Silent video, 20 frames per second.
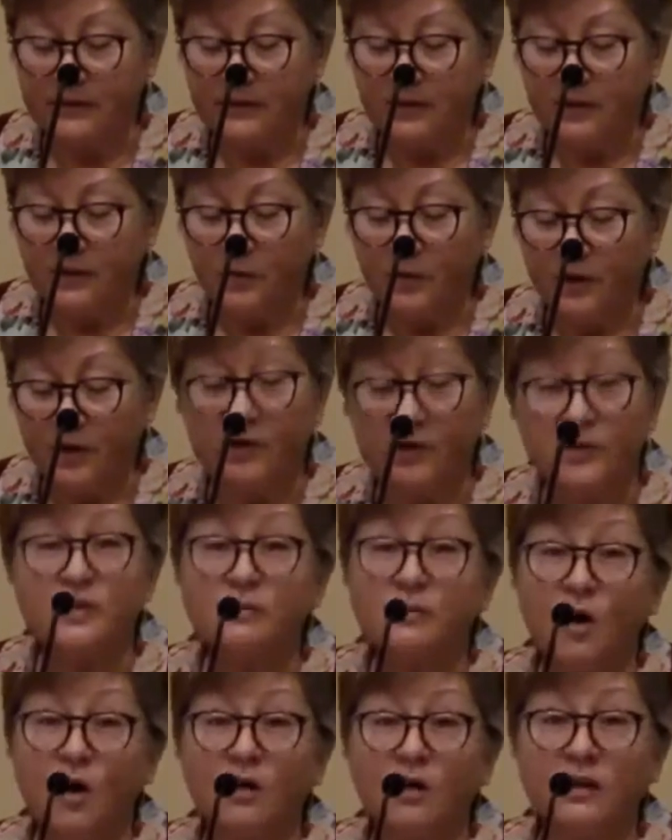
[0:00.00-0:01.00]
We are
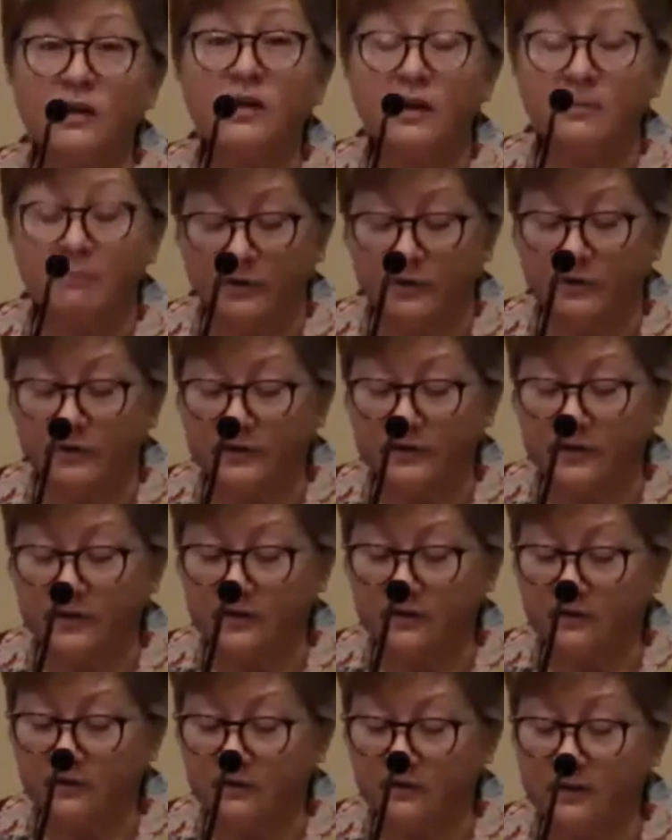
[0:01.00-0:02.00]
small in numbers,
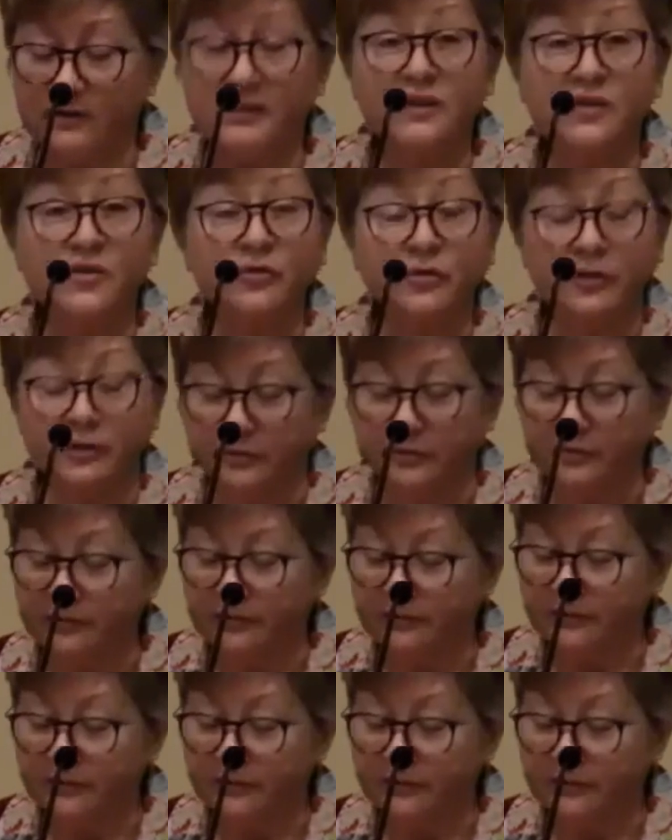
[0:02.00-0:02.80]
this is true,